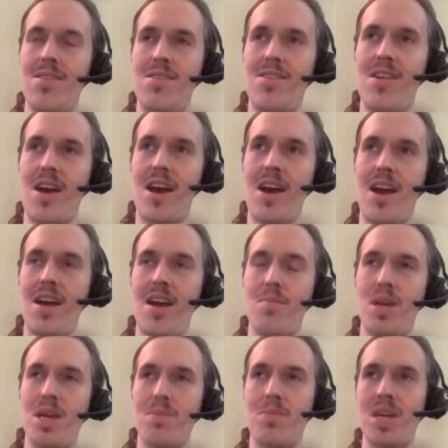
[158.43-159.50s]

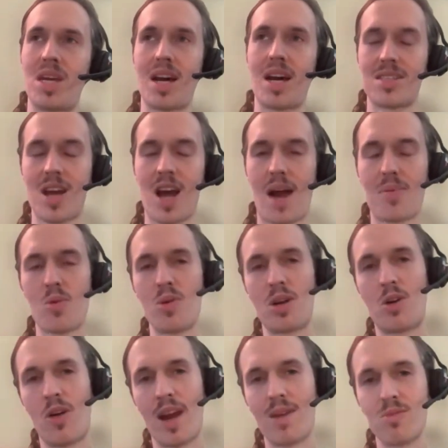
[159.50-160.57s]
because the
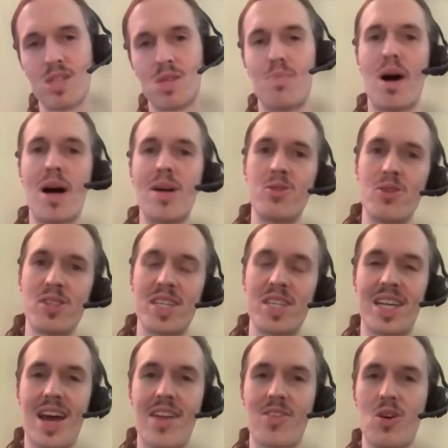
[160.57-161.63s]
Copperwood grant was bundled
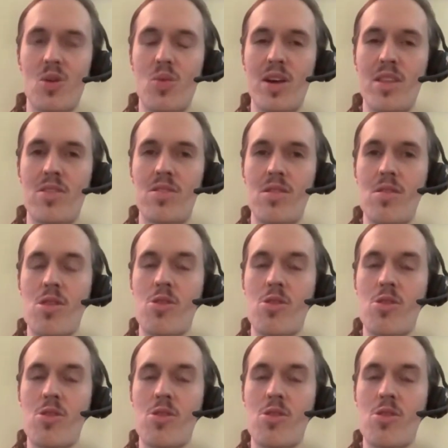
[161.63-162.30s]
together with